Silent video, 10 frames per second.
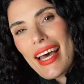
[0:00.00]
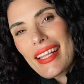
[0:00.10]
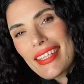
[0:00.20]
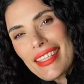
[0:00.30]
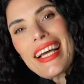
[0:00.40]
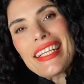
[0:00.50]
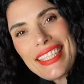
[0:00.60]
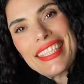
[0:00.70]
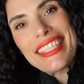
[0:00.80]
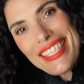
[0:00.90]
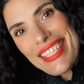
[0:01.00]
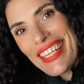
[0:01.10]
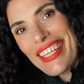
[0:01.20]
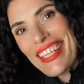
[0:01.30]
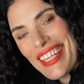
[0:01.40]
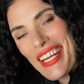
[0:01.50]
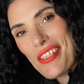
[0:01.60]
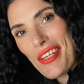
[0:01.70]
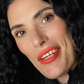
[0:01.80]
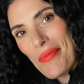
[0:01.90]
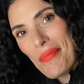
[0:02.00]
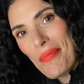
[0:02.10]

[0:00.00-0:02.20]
a little idealistic in nature,